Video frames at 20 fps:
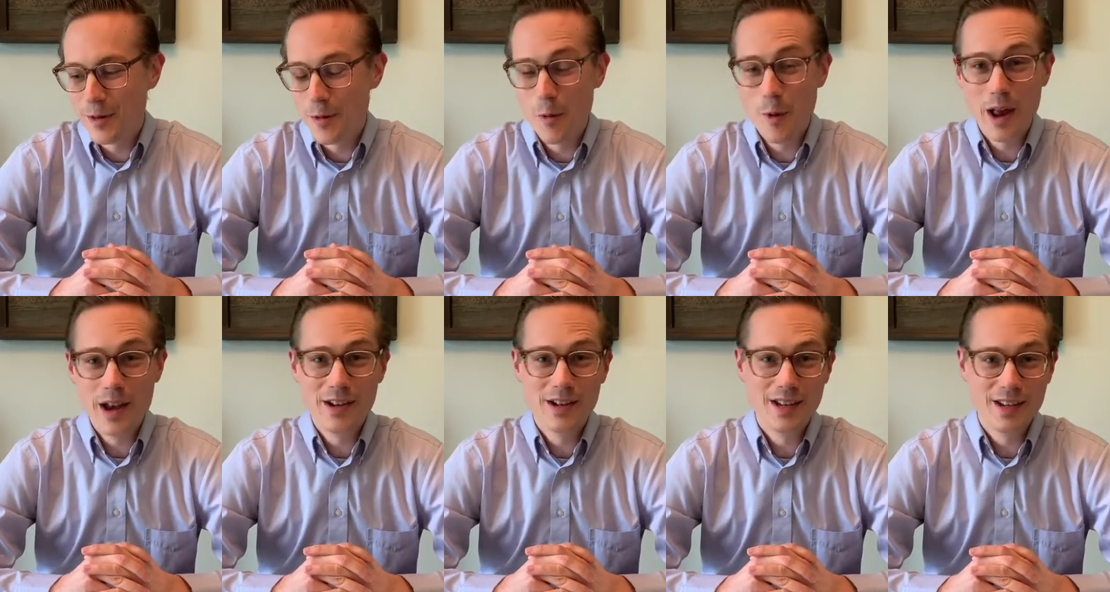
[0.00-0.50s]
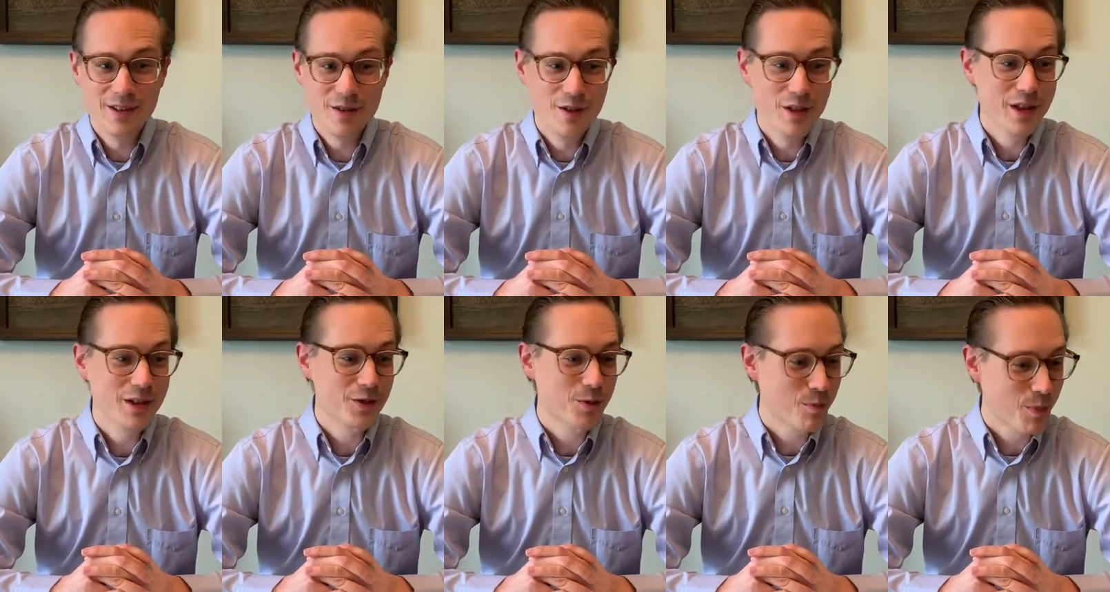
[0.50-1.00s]
When did
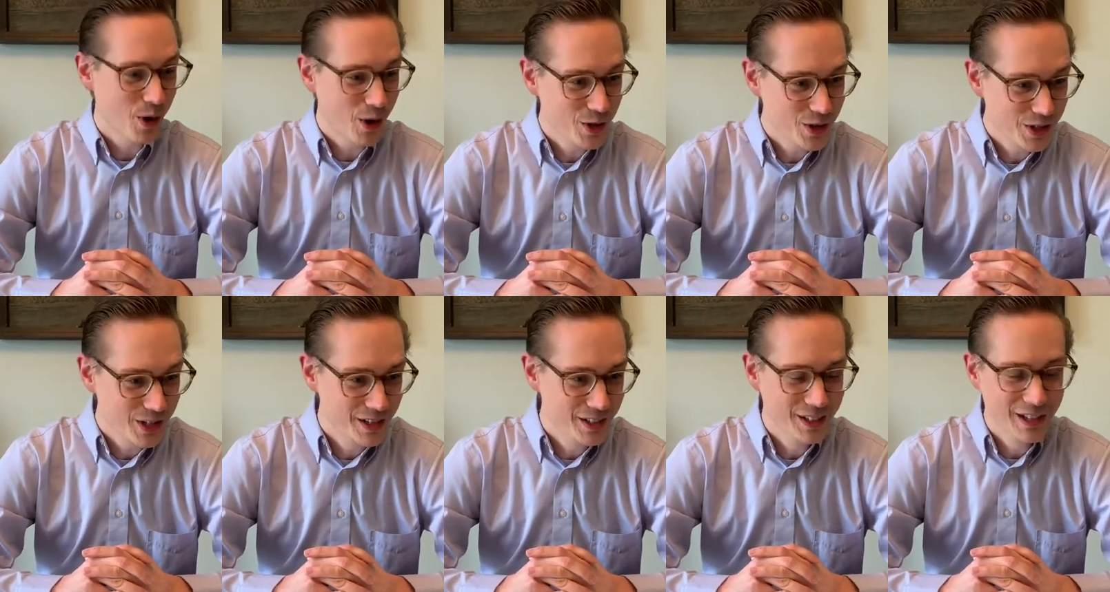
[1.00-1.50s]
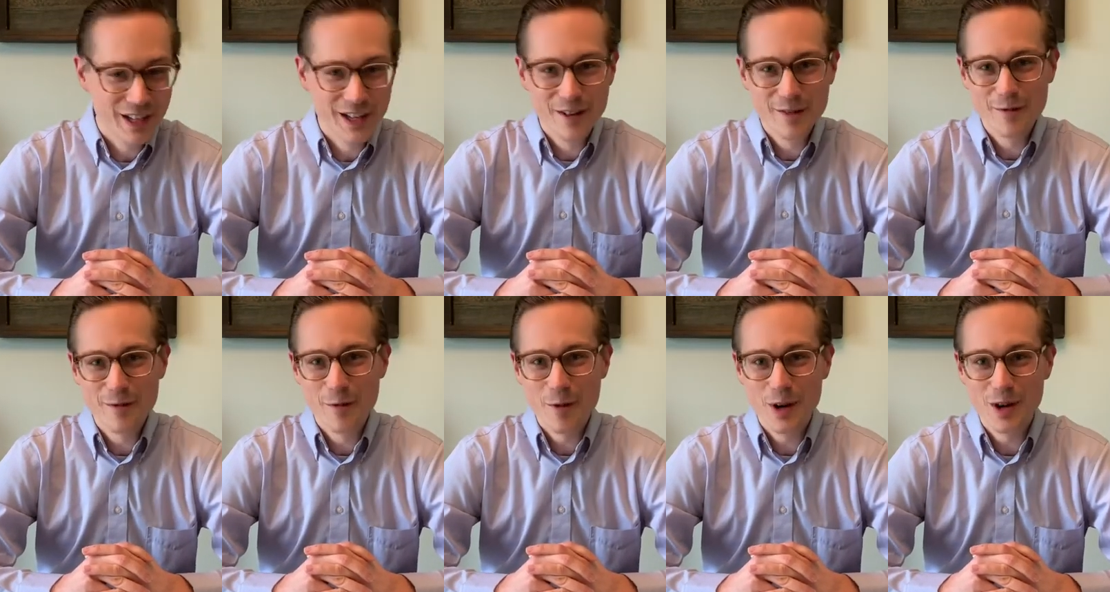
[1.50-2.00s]
this person
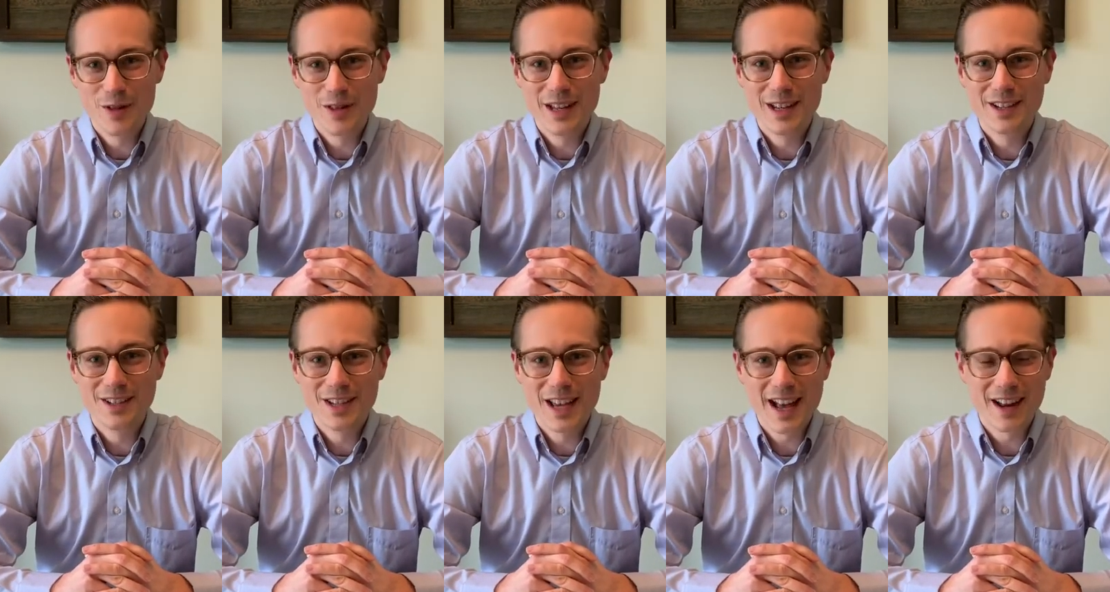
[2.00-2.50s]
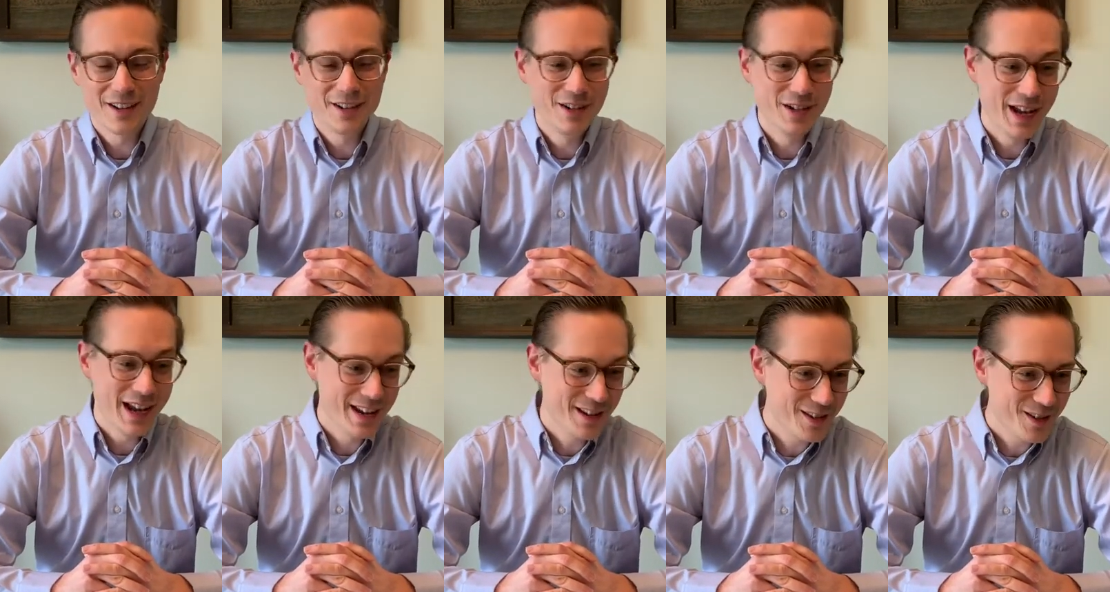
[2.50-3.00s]
live? What are the exact
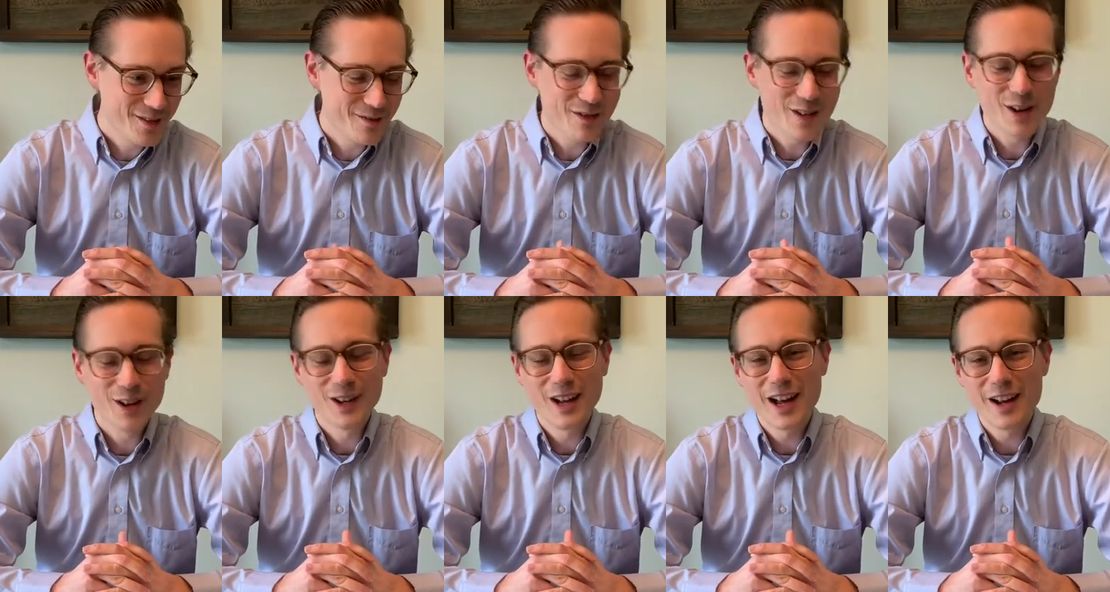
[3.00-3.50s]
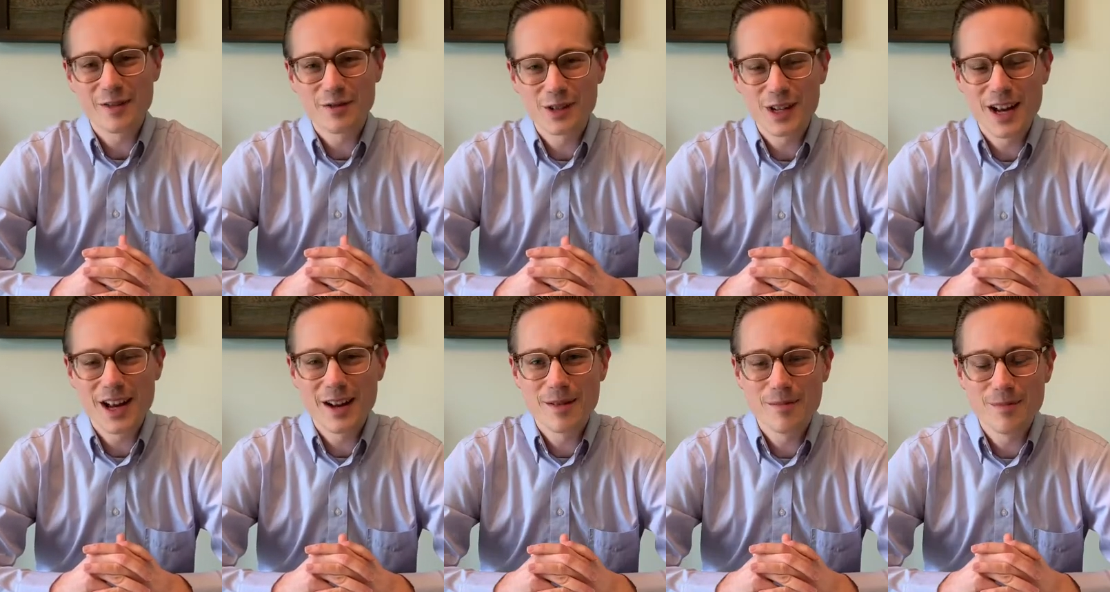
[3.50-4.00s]
dates of their
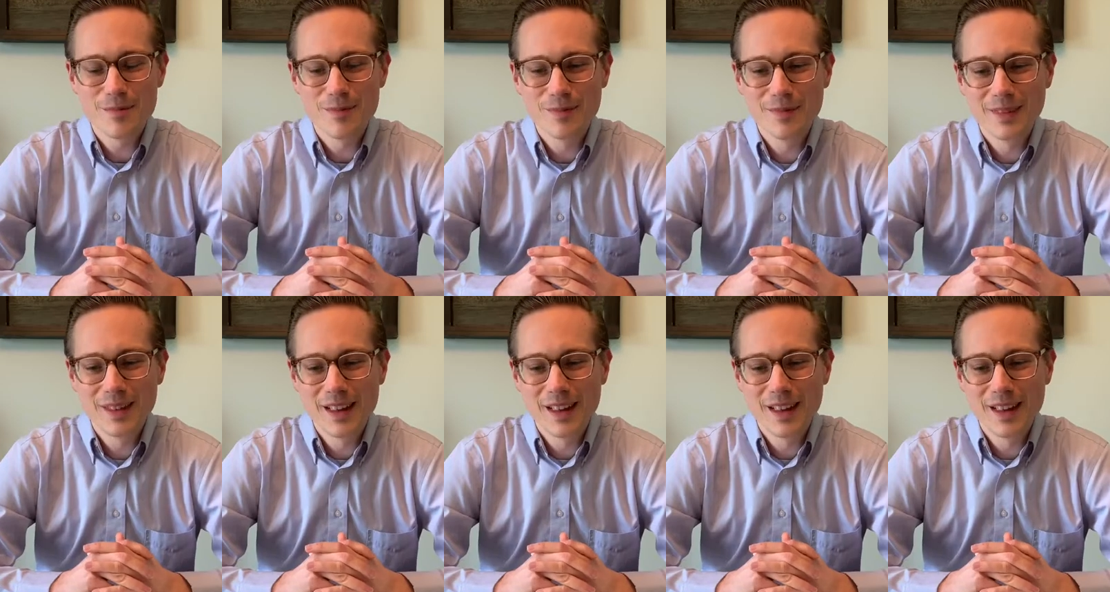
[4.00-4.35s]
lifetime?